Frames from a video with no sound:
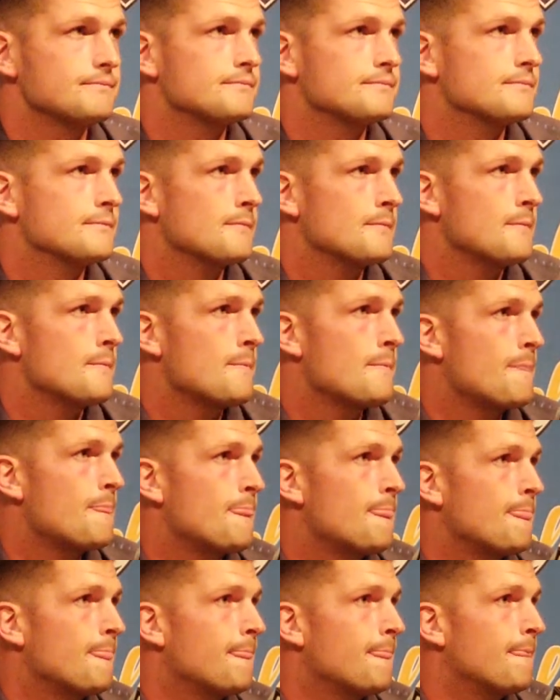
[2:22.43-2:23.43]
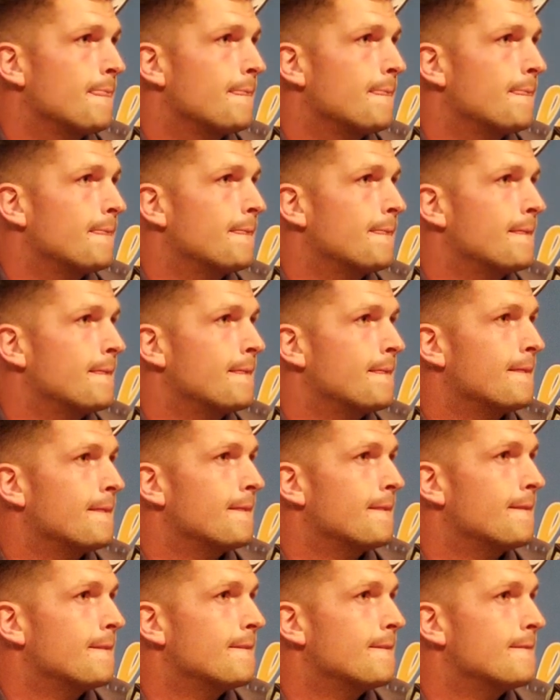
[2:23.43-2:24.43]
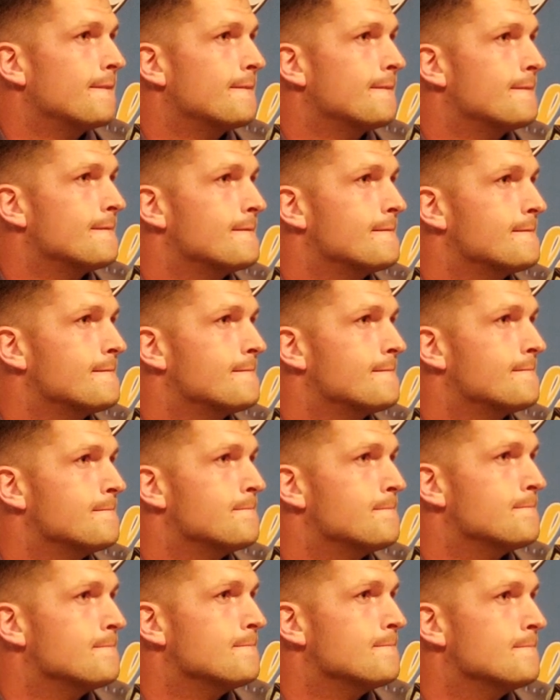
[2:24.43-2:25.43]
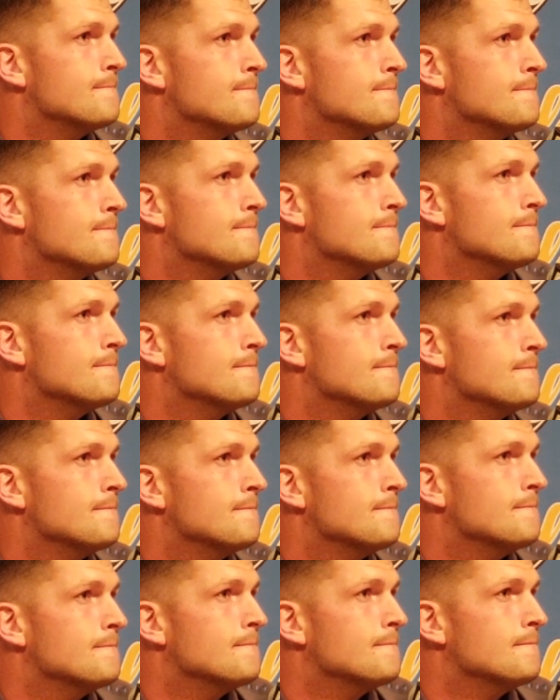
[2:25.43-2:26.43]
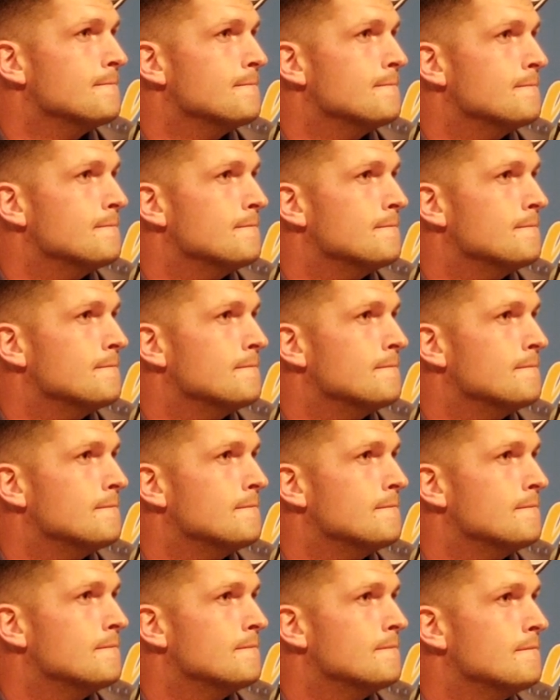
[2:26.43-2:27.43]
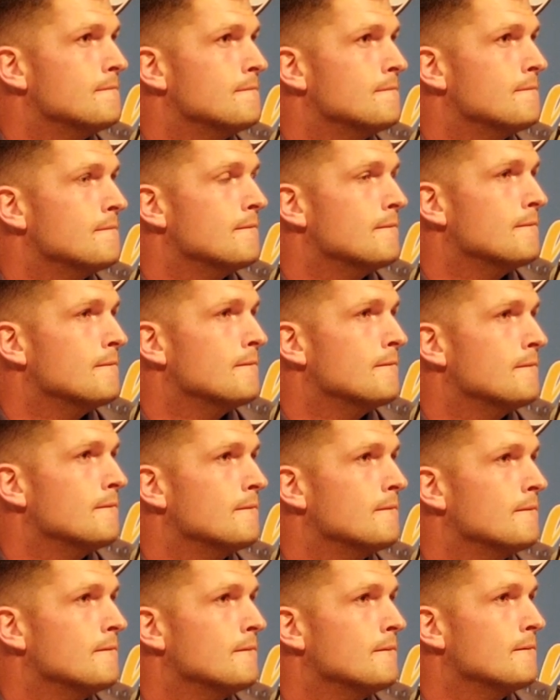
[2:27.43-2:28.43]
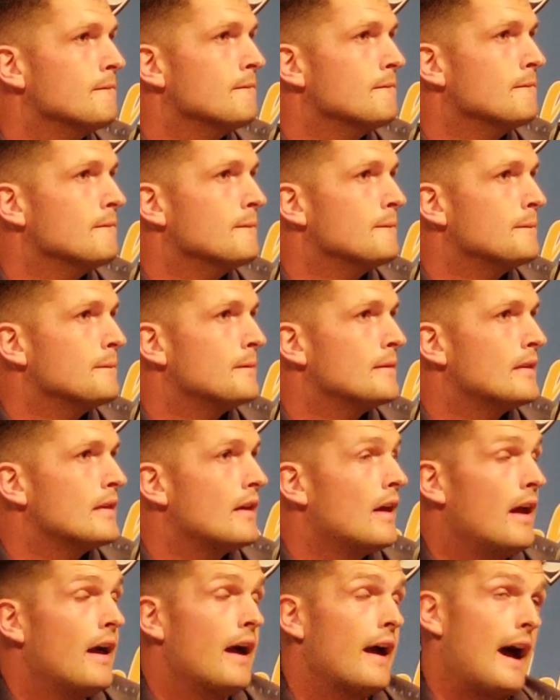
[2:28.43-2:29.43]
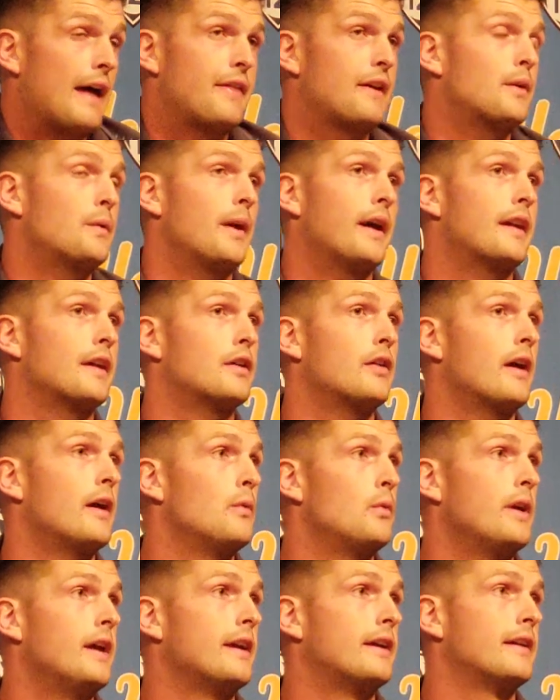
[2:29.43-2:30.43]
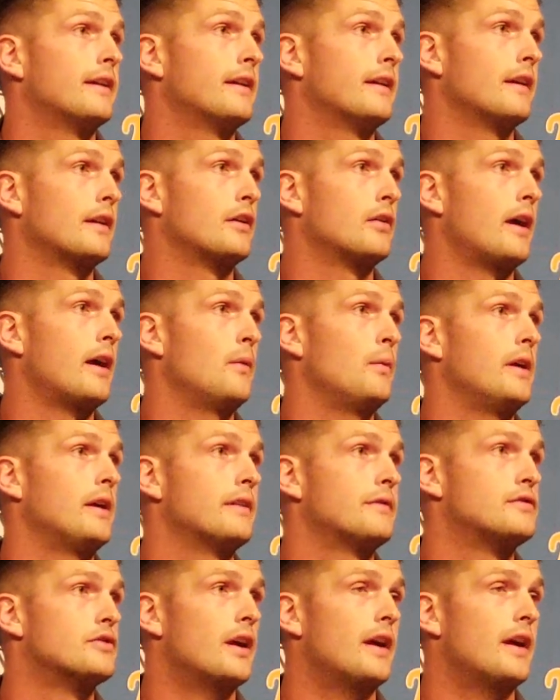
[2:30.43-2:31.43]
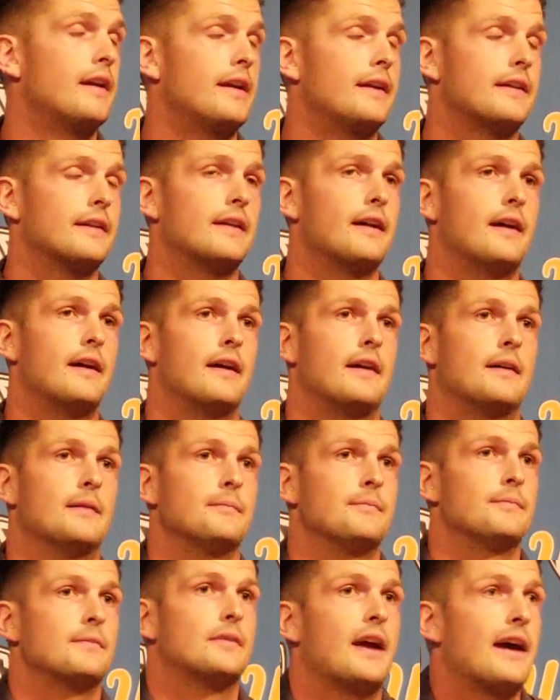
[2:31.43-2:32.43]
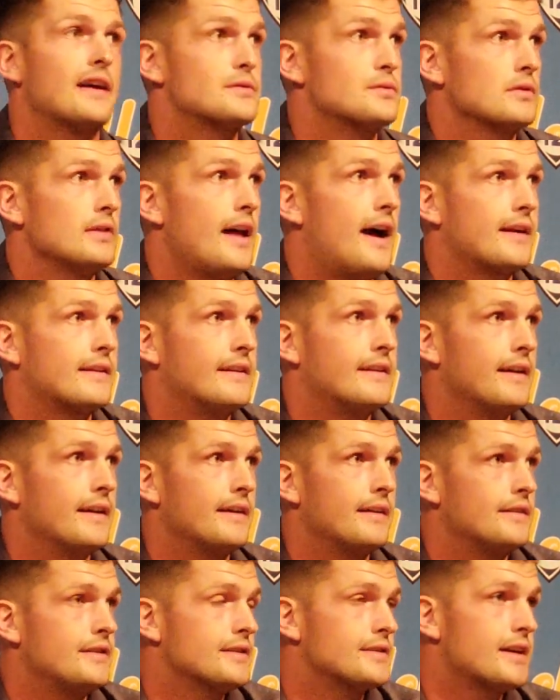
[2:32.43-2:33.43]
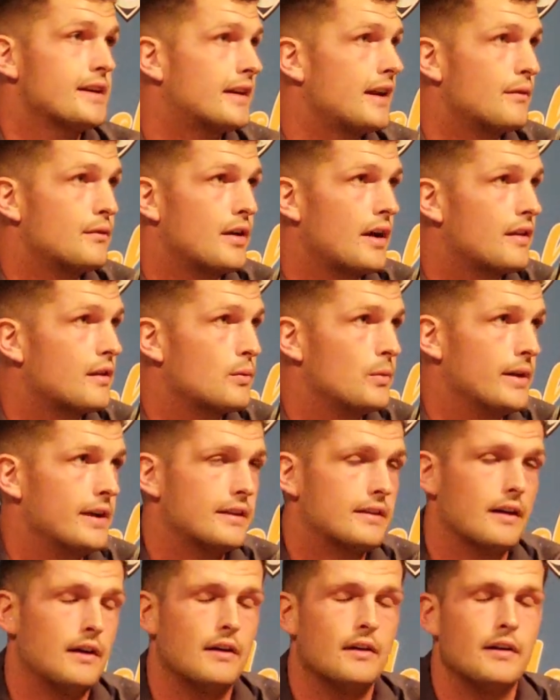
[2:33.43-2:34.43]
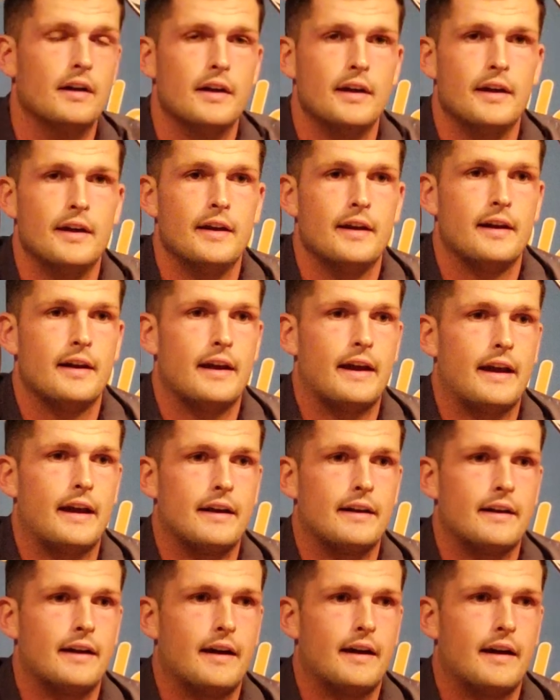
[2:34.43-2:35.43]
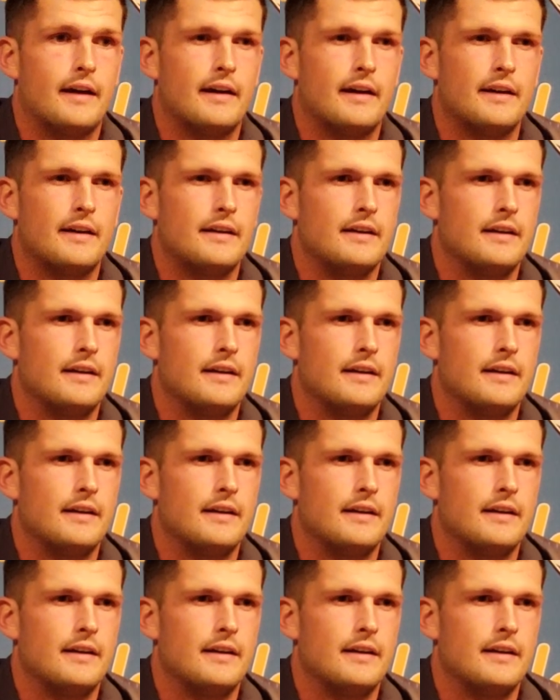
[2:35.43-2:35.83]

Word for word: And I, I know they mentioned ups and downs and everything, but I mean, just can you walk me through what this week was just like from practice to the game? Just you know, just I think we had a great week, a great week of training. Um, guys were locked in, just like every other week though, and uh,